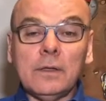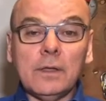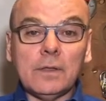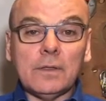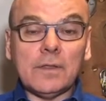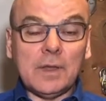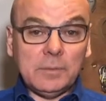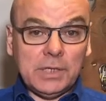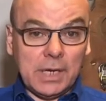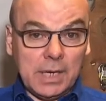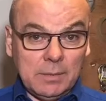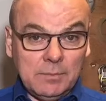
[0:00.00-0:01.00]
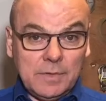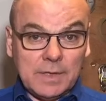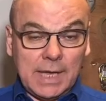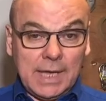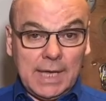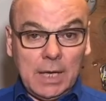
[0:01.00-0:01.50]
Sometimes
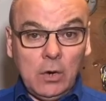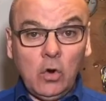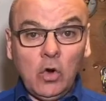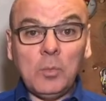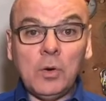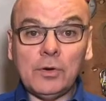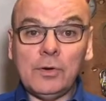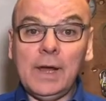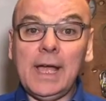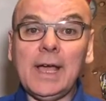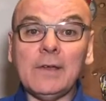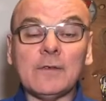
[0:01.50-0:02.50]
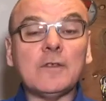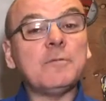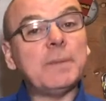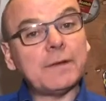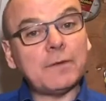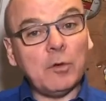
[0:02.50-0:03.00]
a homeowner has
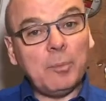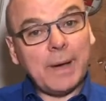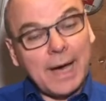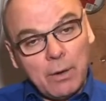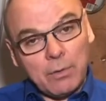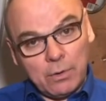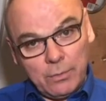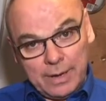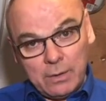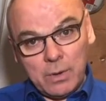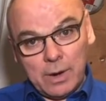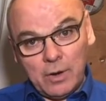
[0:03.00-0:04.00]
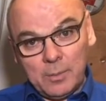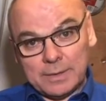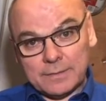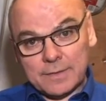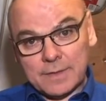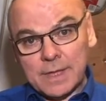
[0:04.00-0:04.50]
special power
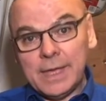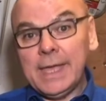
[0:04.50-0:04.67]
requirements,